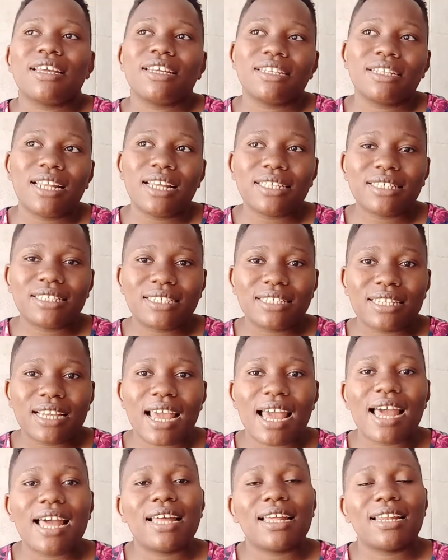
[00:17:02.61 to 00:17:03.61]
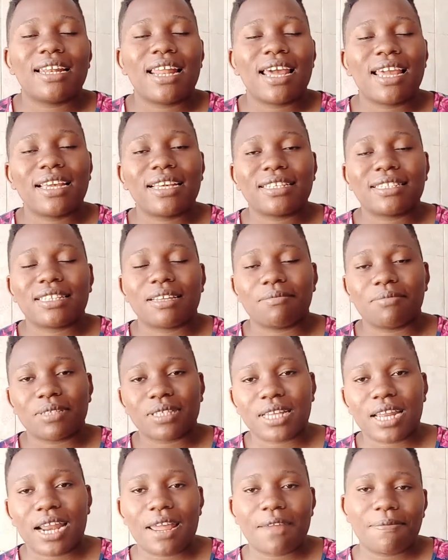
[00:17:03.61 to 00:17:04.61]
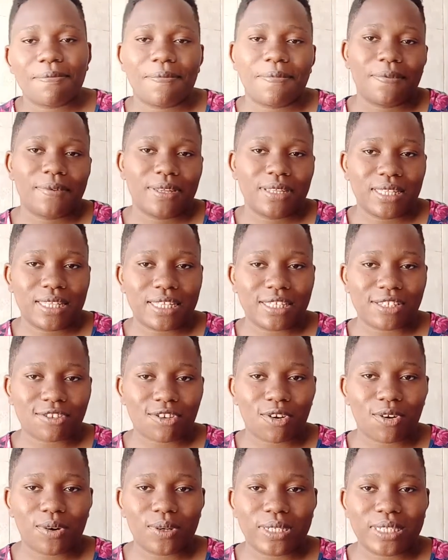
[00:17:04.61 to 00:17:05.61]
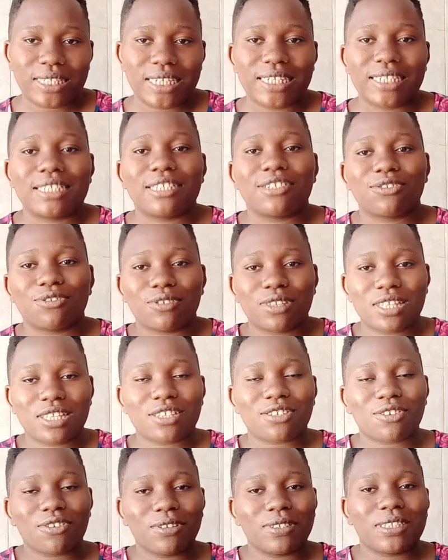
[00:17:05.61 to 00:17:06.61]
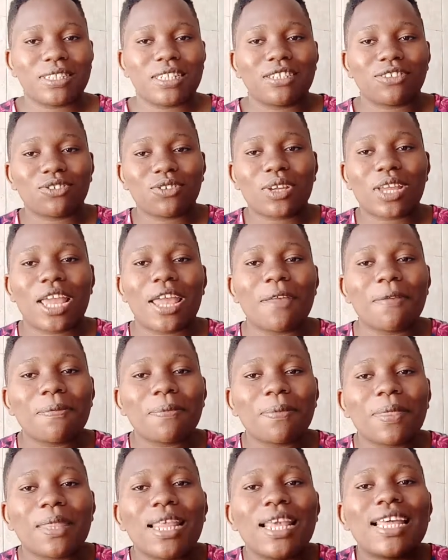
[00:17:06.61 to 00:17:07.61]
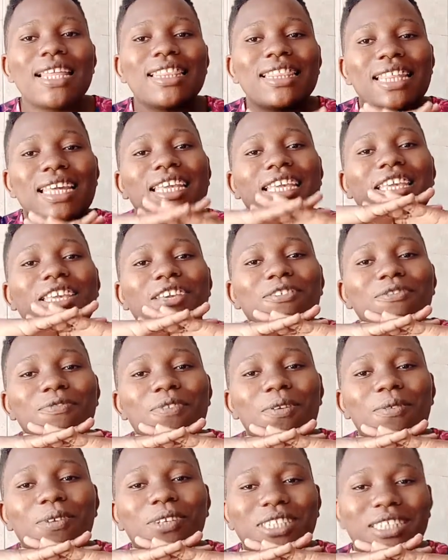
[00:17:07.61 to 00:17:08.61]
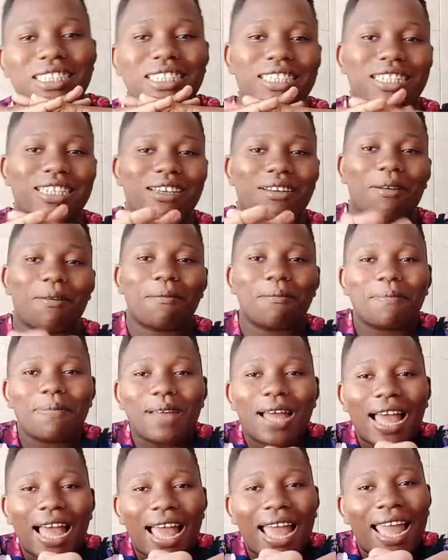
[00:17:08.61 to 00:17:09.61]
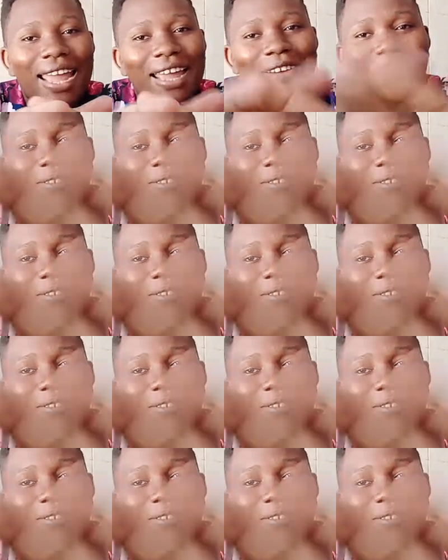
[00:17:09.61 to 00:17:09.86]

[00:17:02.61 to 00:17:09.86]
Let's share, like, subscribe this content to this content, okay? Thank you for watching. Bye.